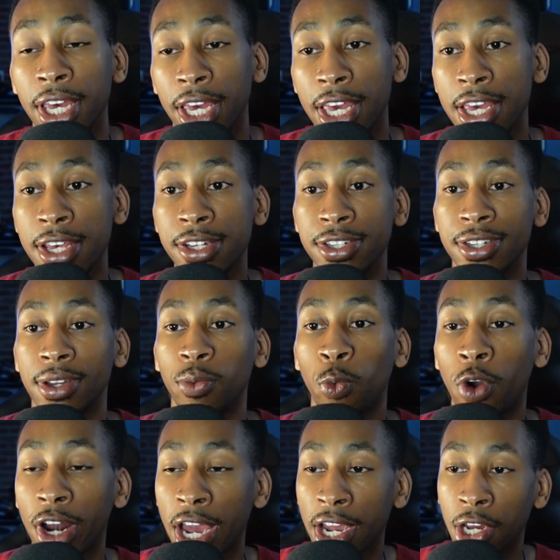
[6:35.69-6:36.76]
is
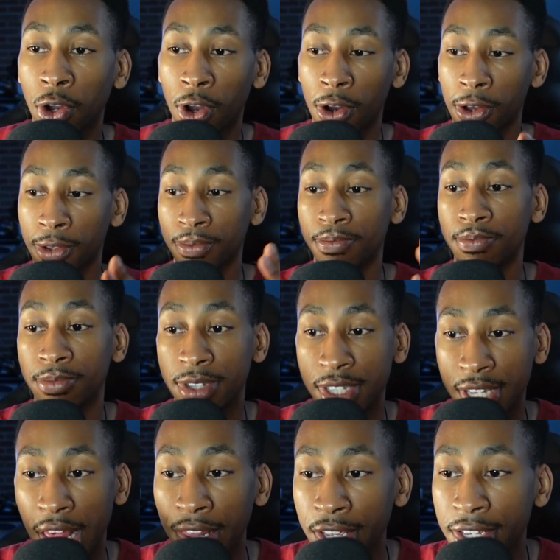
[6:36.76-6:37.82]
what I call
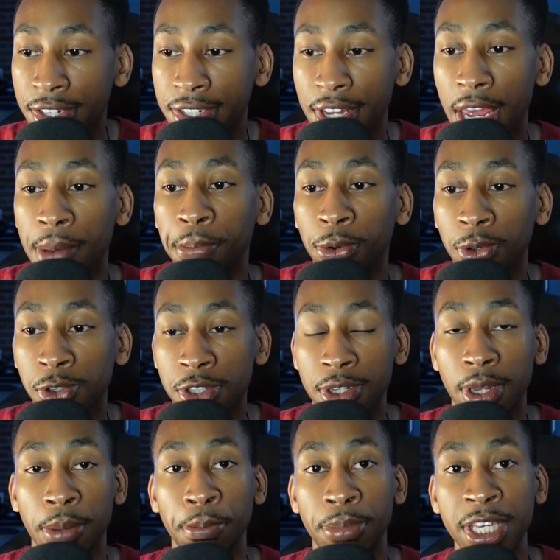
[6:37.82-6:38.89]
selling samples
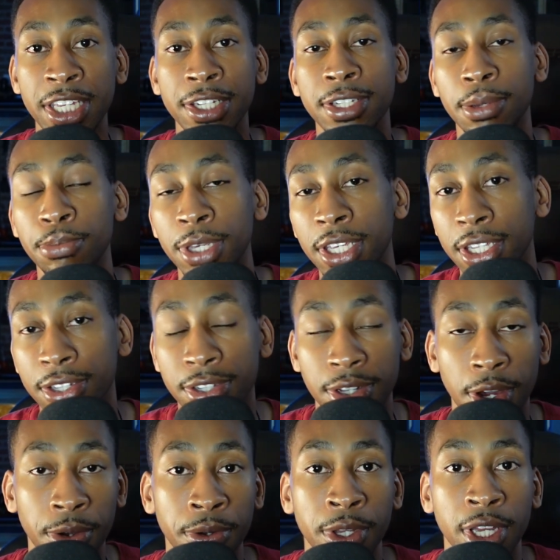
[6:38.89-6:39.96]
B2B. So